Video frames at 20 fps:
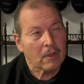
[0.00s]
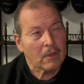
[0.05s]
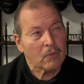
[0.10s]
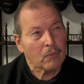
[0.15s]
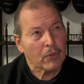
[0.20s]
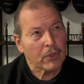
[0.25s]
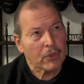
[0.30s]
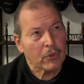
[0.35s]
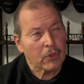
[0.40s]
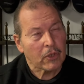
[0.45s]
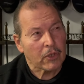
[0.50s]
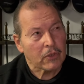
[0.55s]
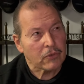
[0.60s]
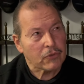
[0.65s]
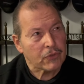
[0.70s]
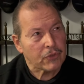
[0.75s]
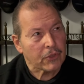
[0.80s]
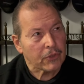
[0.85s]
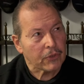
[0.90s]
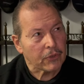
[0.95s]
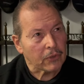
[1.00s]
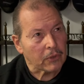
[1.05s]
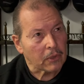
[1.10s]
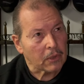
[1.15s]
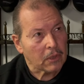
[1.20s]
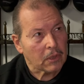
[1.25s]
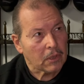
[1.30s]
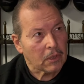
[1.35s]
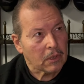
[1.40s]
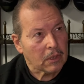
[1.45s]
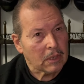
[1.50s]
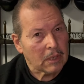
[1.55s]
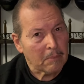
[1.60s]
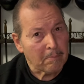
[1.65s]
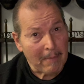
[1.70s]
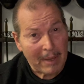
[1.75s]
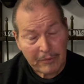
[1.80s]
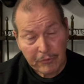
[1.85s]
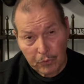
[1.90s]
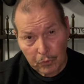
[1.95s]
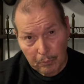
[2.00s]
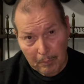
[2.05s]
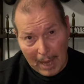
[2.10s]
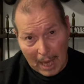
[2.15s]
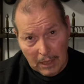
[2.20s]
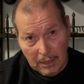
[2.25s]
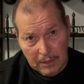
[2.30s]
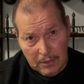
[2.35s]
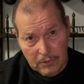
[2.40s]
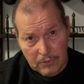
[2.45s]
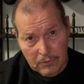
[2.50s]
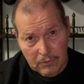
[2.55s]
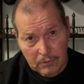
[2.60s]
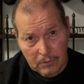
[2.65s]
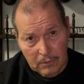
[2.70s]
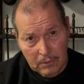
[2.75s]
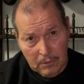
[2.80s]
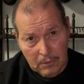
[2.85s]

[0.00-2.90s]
We could consider mental balance,